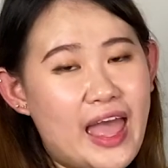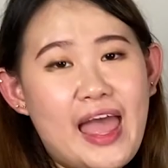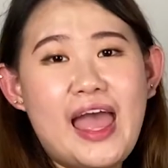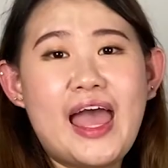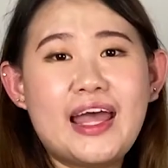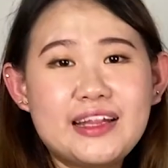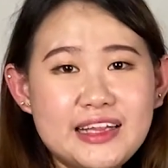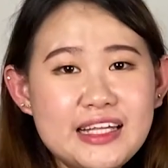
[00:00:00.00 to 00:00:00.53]

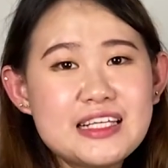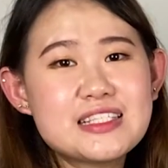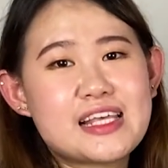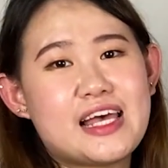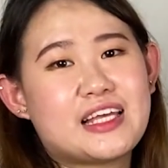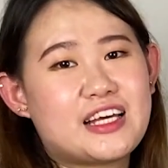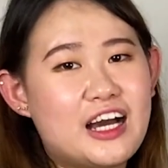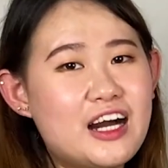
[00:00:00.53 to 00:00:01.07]
And this
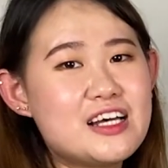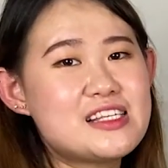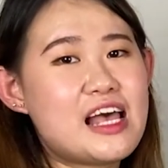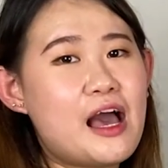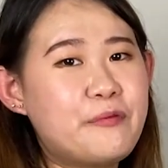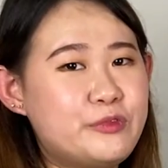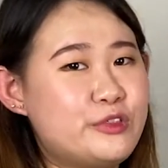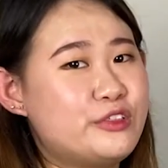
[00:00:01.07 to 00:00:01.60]
can cost
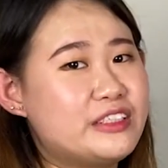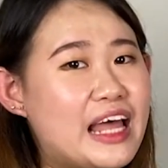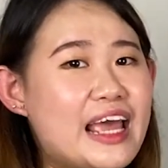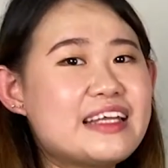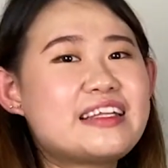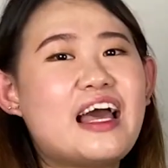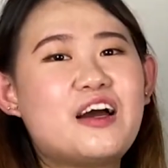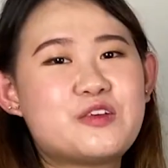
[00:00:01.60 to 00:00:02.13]
up to
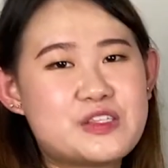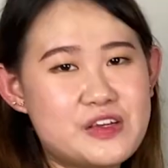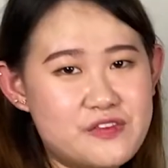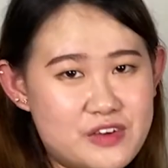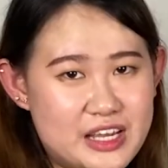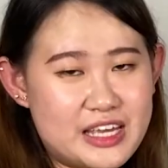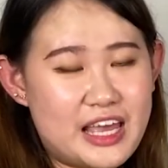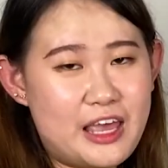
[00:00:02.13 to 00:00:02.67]
9,000
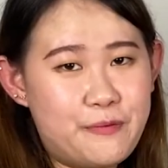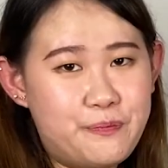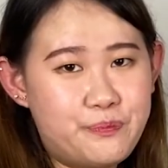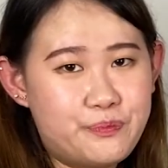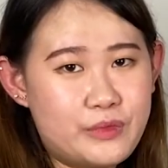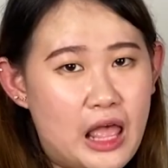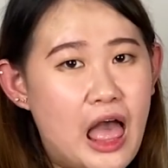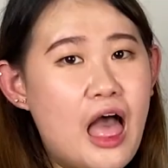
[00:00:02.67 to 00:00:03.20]
ringgit.
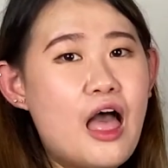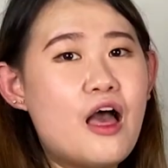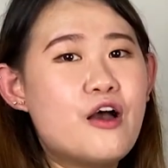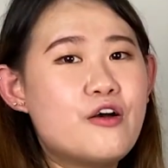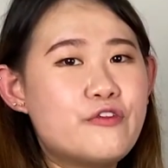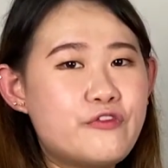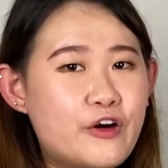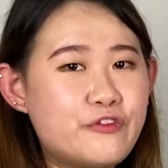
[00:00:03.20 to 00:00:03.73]

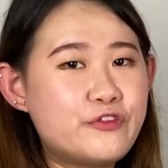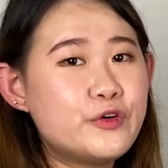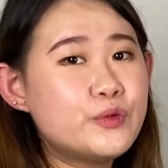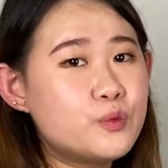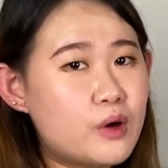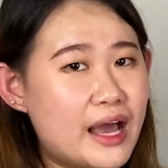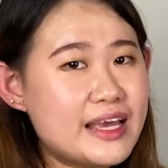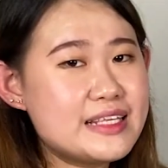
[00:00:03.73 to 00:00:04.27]
For
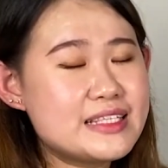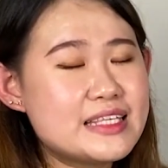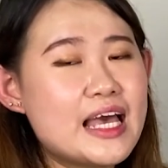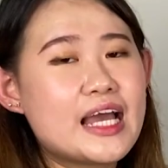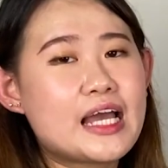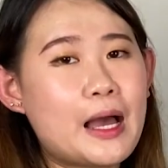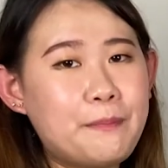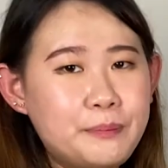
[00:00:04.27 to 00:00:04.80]
food-wise,
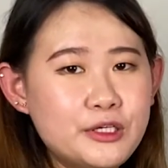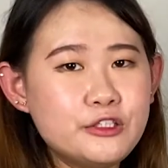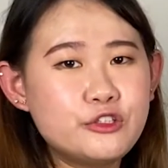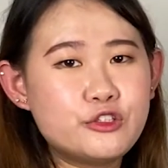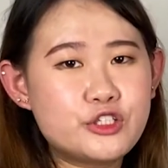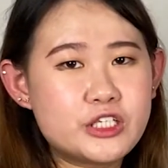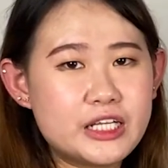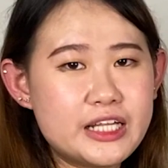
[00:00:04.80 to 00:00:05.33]
couple
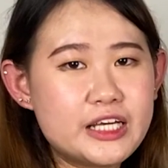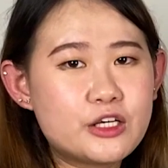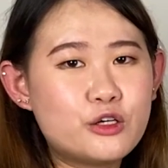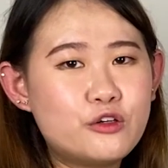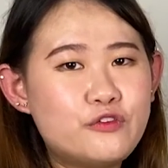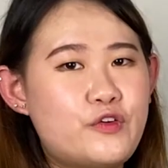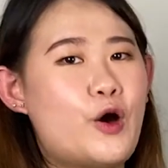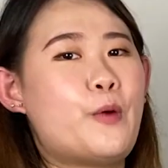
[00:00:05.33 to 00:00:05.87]
usually go
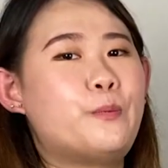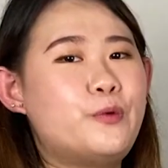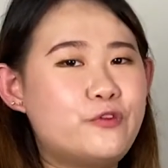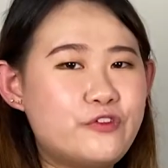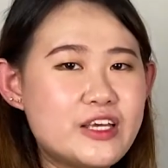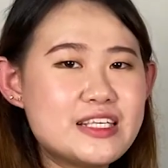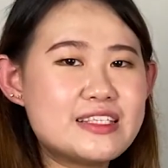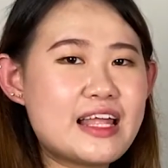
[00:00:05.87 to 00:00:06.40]
for
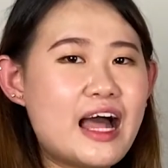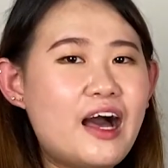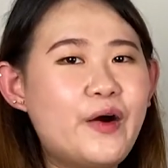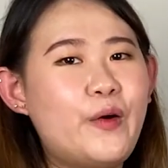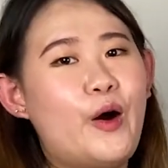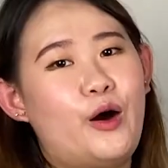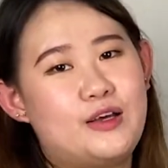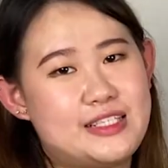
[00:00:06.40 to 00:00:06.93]
buffet style
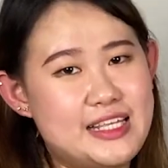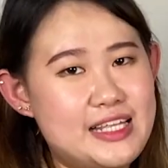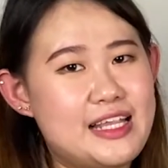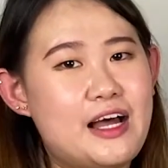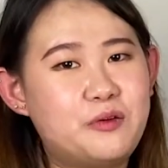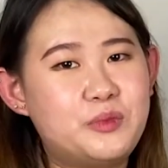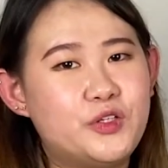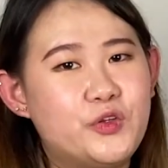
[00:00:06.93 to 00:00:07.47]
or
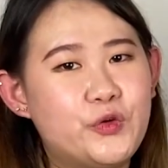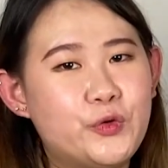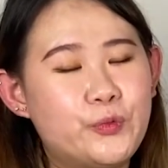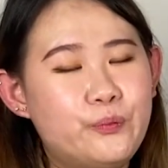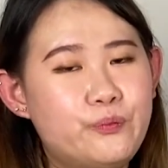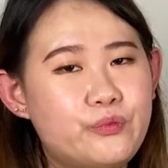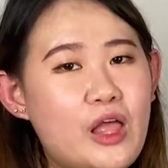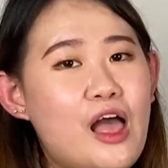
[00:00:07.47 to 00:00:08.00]
sit-down menu.
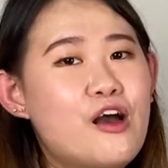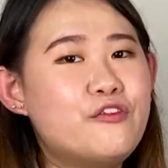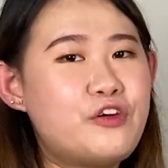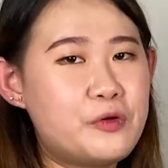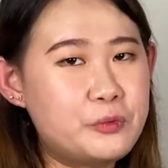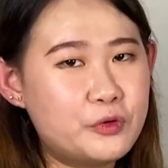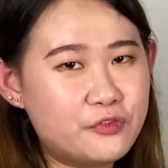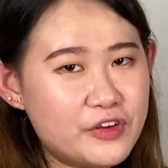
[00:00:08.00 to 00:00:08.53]
For
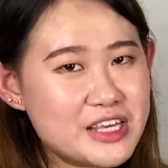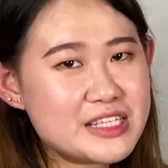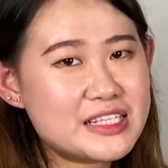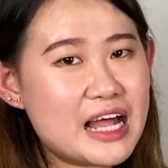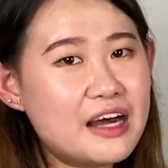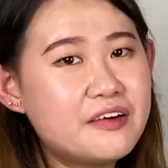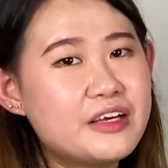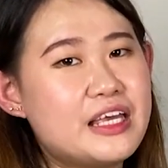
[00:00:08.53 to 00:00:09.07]
buffet
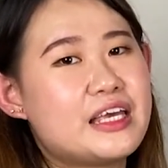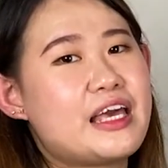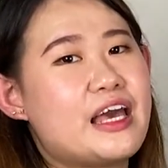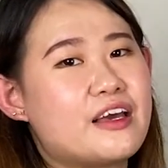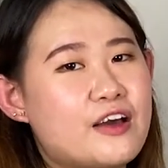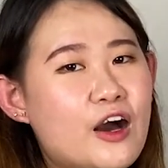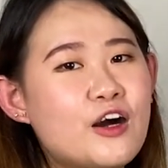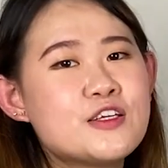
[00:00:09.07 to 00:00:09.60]
style, it can
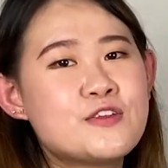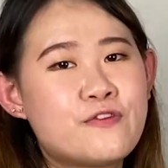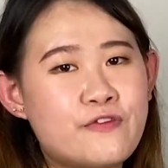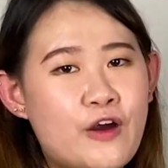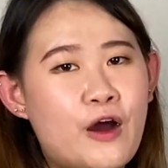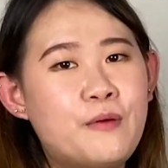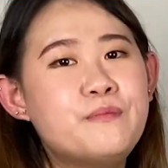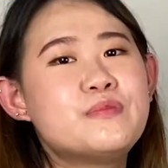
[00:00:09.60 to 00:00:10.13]
cost
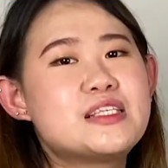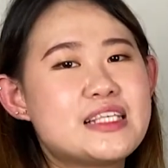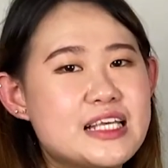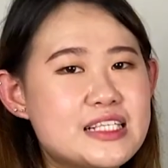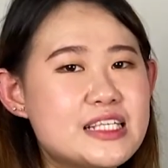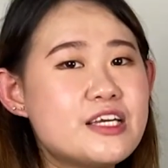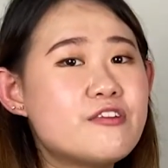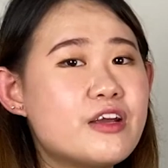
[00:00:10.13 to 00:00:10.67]
from
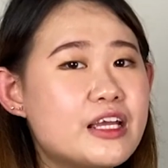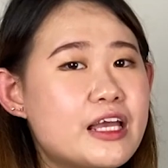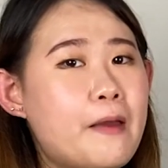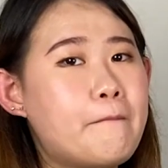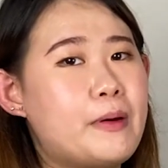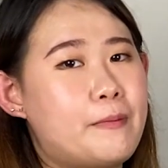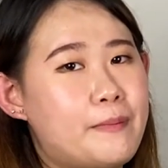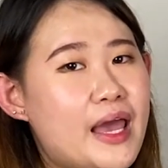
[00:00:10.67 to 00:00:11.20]
60 ringgit
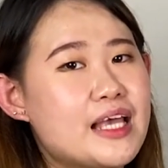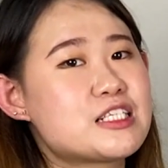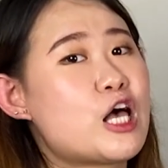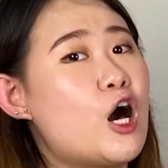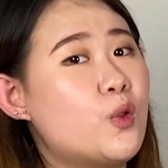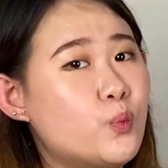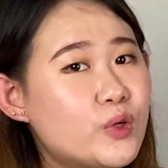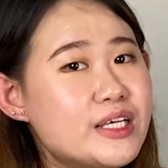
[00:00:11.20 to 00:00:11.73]
per pax
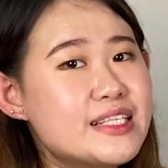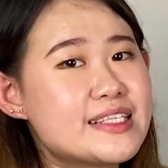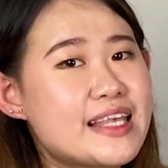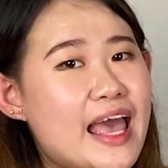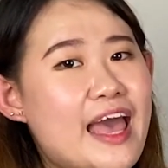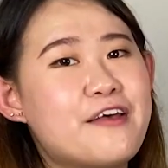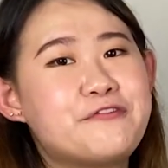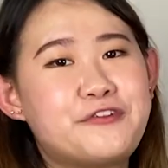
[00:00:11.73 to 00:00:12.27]
onwards,
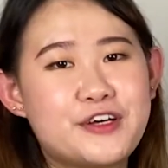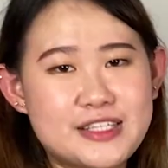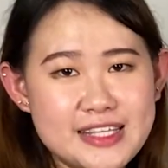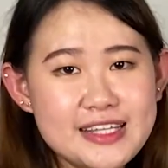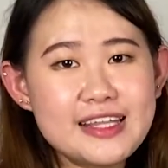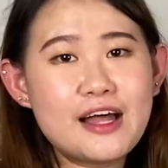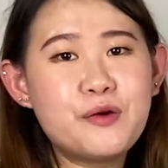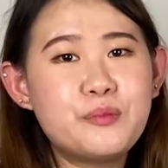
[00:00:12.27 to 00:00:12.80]
and for
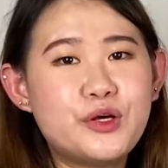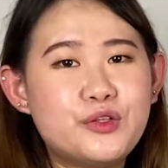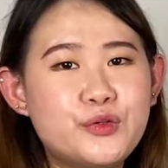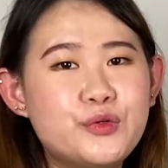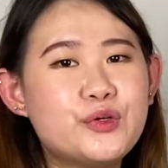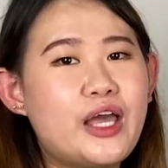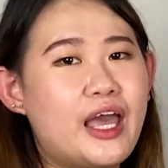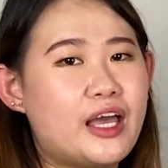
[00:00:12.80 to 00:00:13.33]
sit-down menu
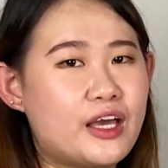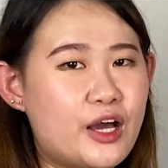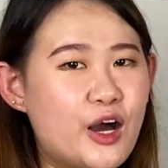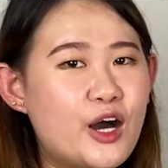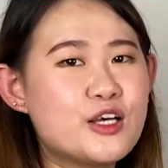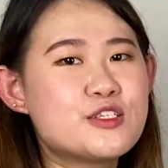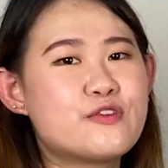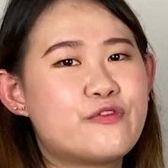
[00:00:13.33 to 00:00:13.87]
can
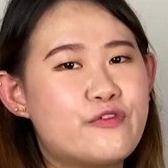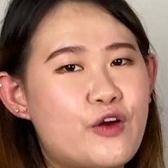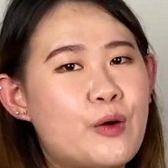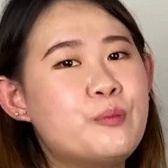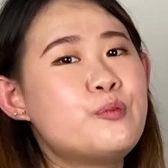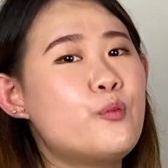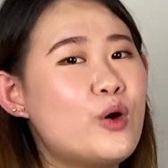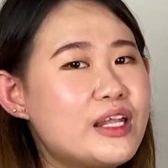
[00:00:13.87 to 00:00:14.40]
cost
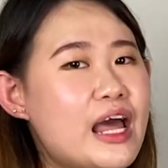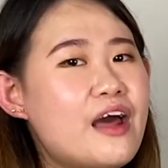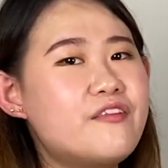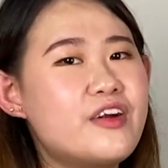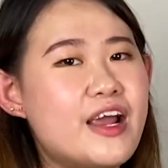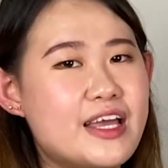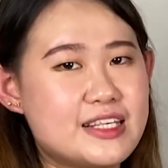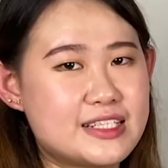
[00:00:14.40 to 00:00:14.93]
from
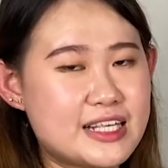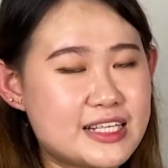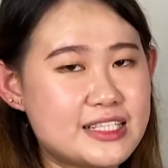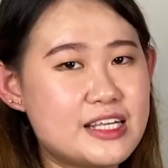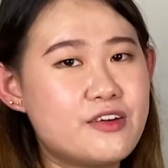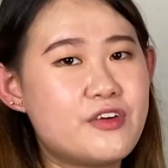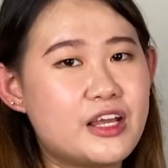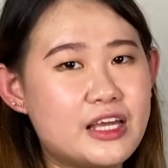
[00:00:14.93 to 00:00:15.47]

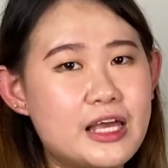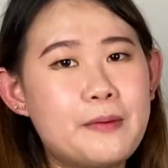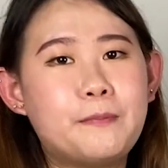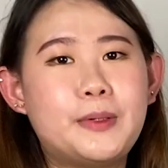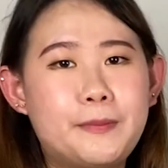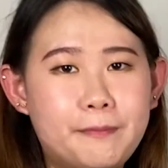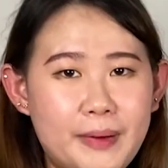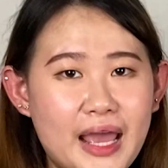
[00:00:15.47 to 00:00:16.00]
160 ringgit per
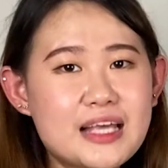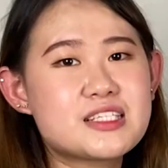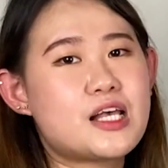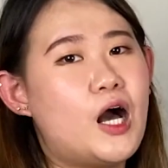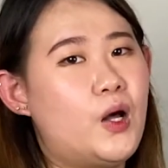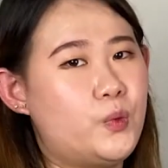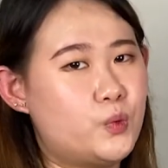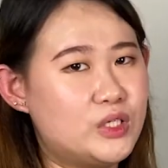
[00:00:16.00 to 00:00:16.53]
pax
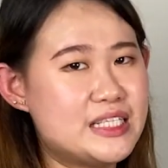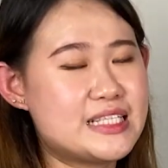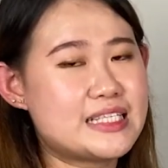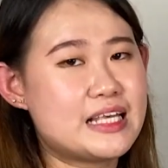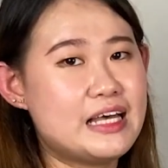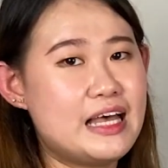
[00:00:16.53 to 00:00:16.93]
onwards.